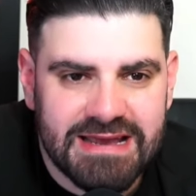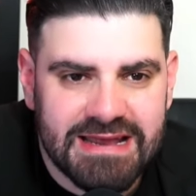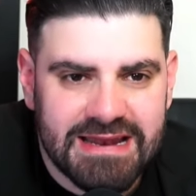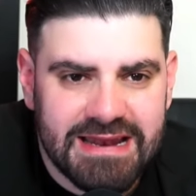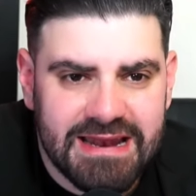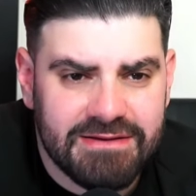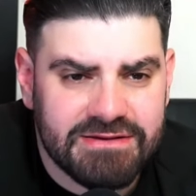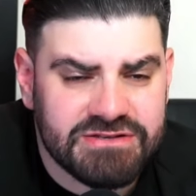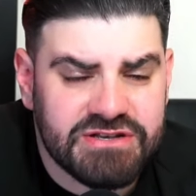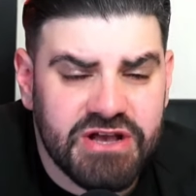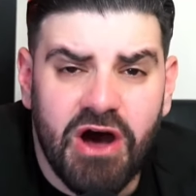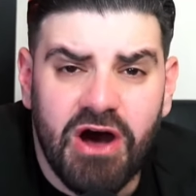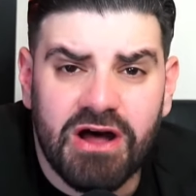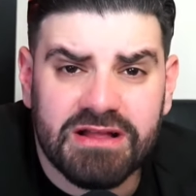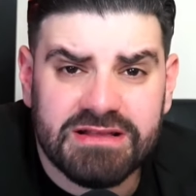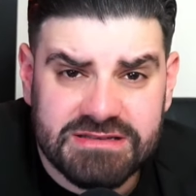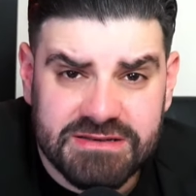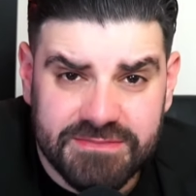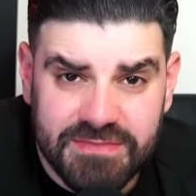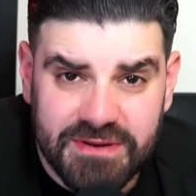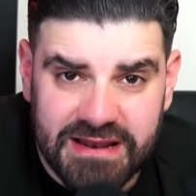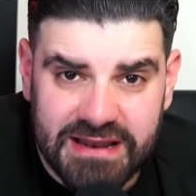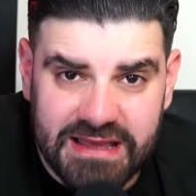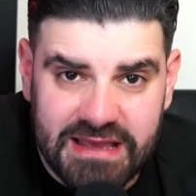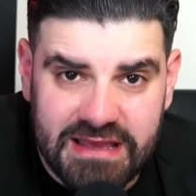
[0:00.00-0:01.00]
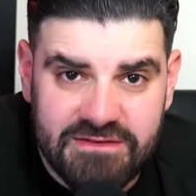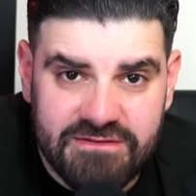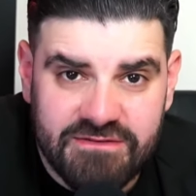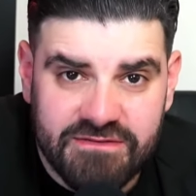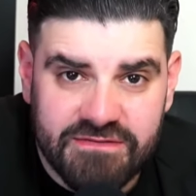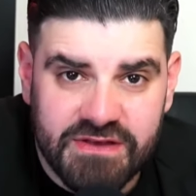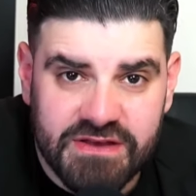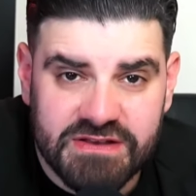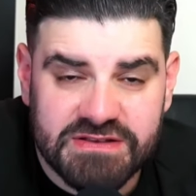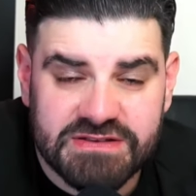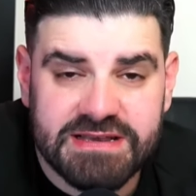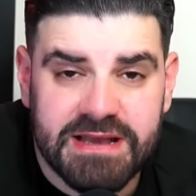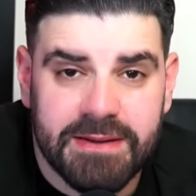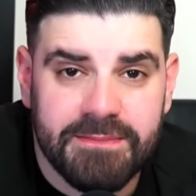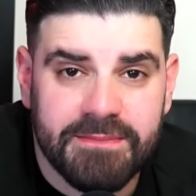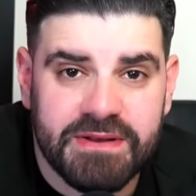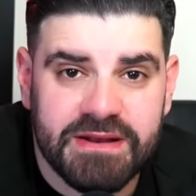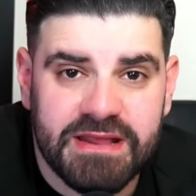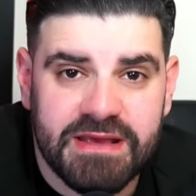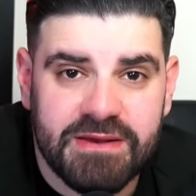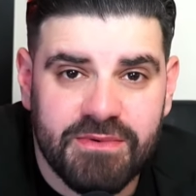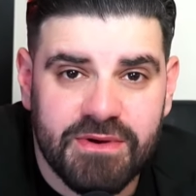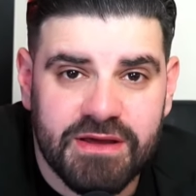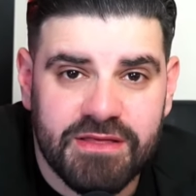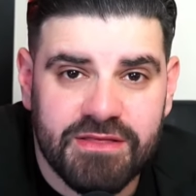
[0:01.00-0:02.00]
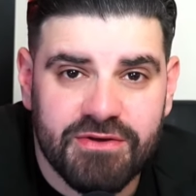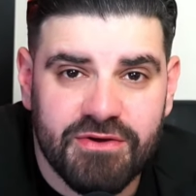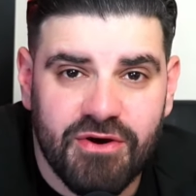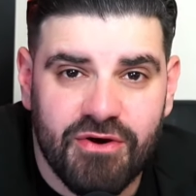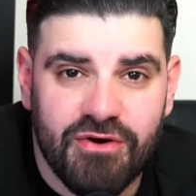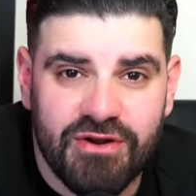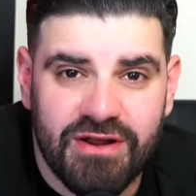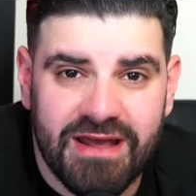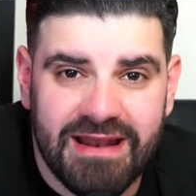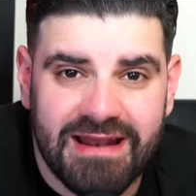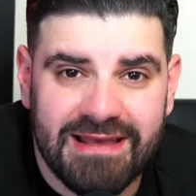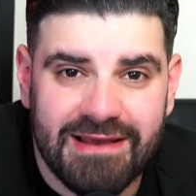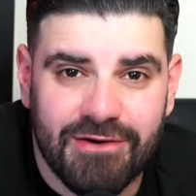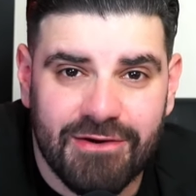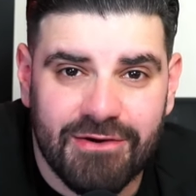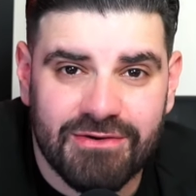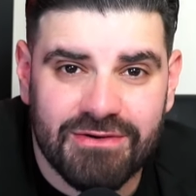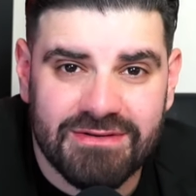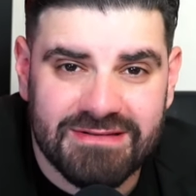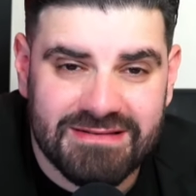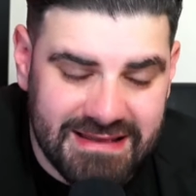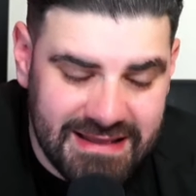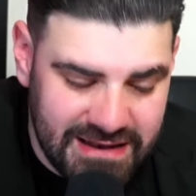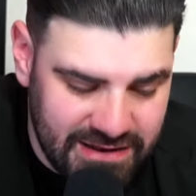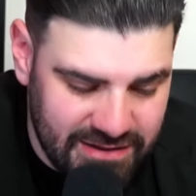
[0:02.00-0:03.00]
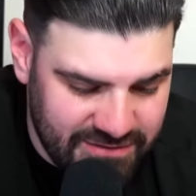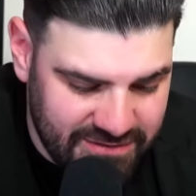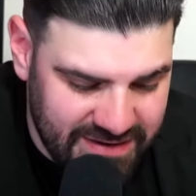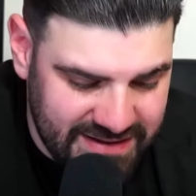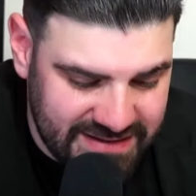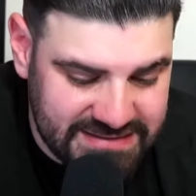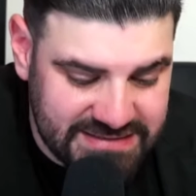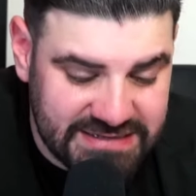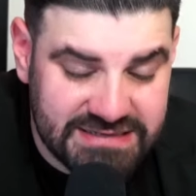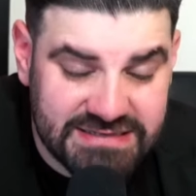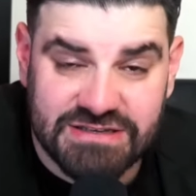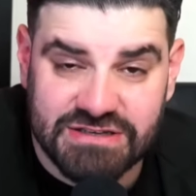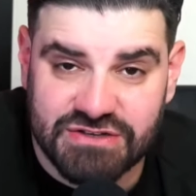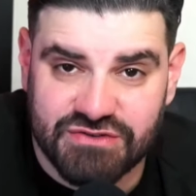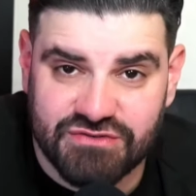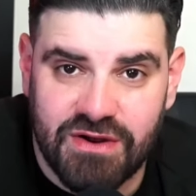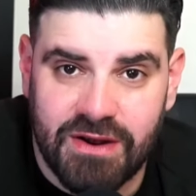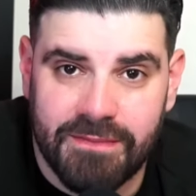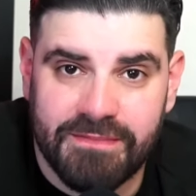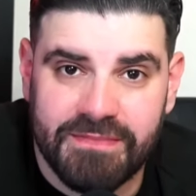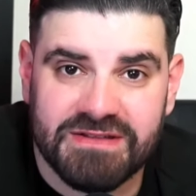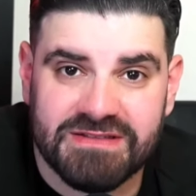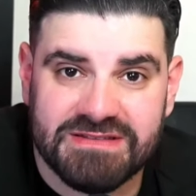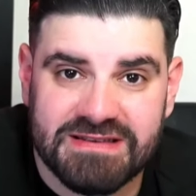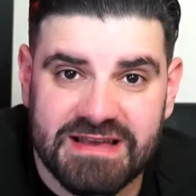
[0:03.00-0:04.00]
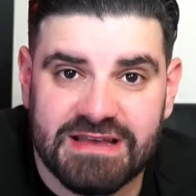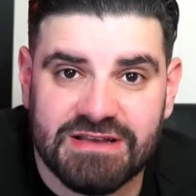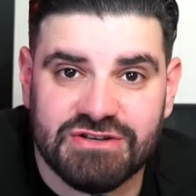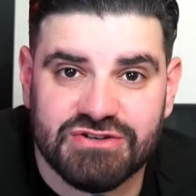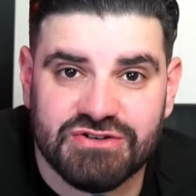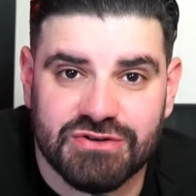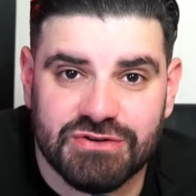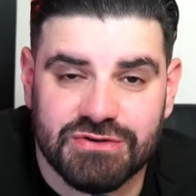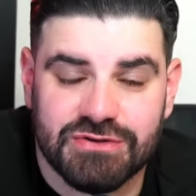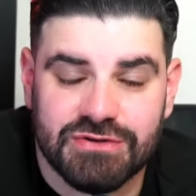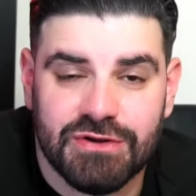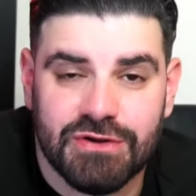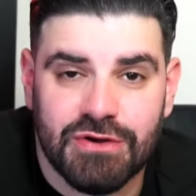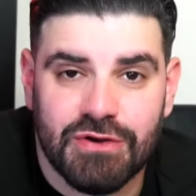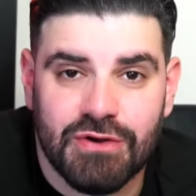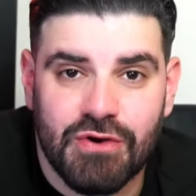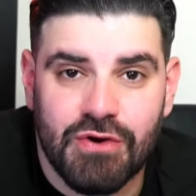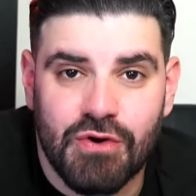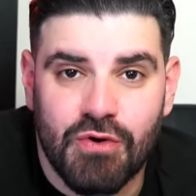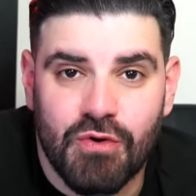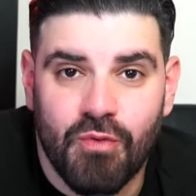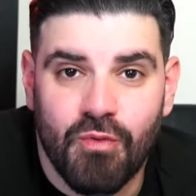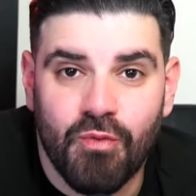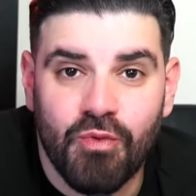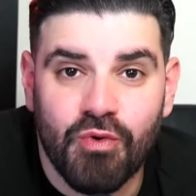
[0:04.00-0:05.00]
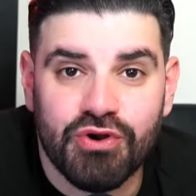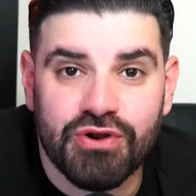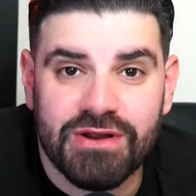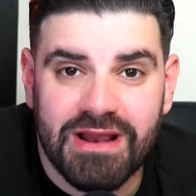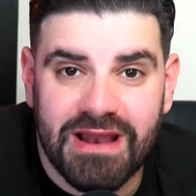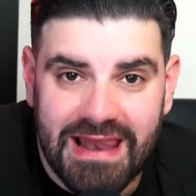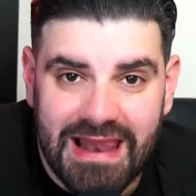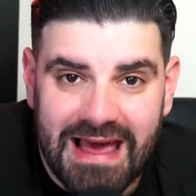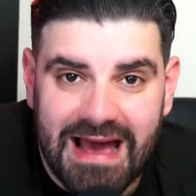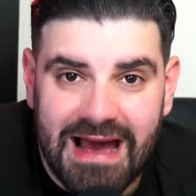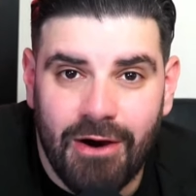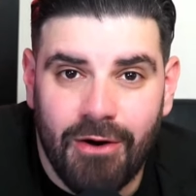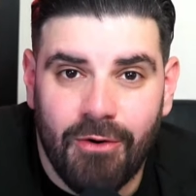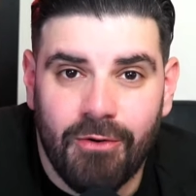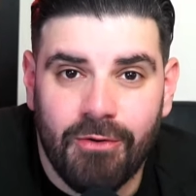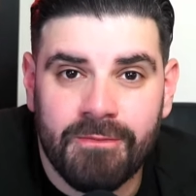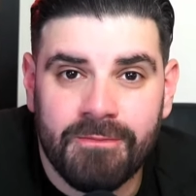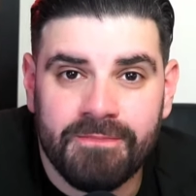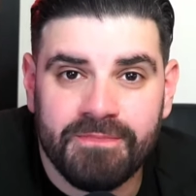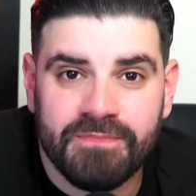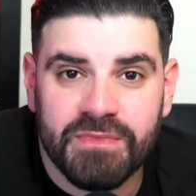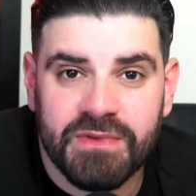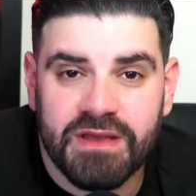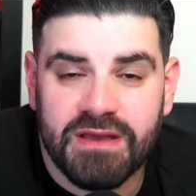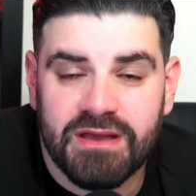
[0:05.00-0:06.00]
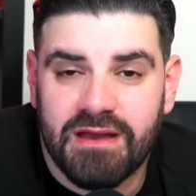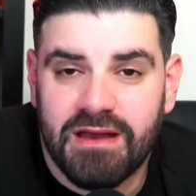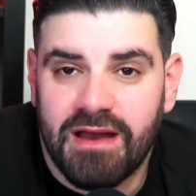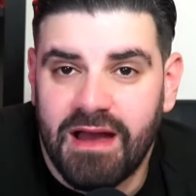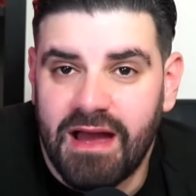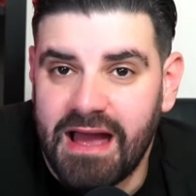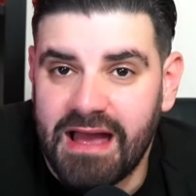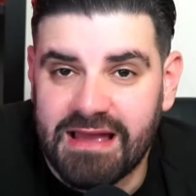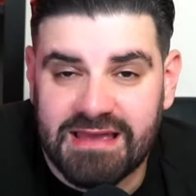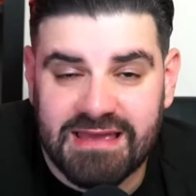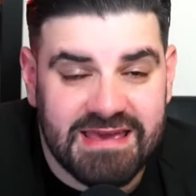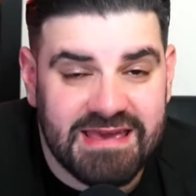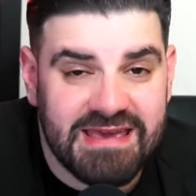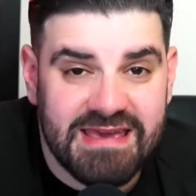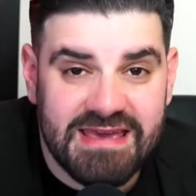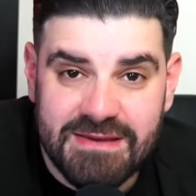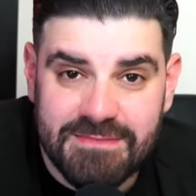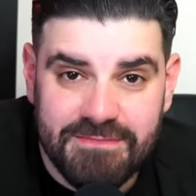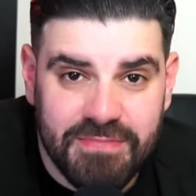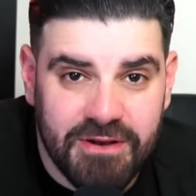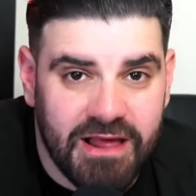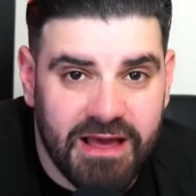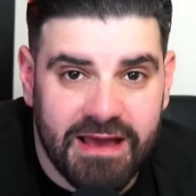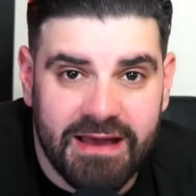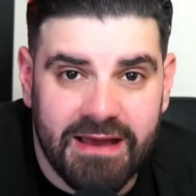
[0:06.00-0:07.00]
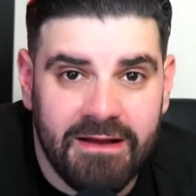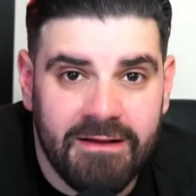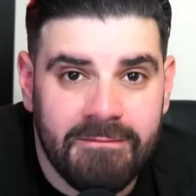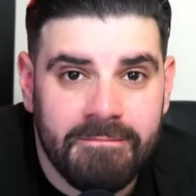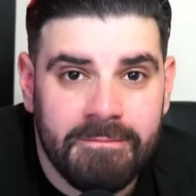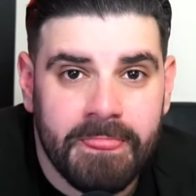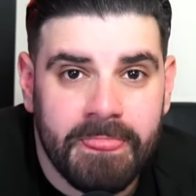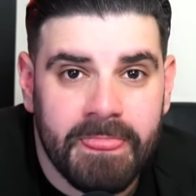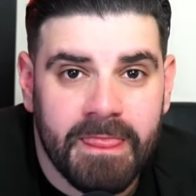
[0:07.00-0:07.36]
Now, it's hard to believe that somebody with Aurelio De Laurentiis' reputation would allow a key player,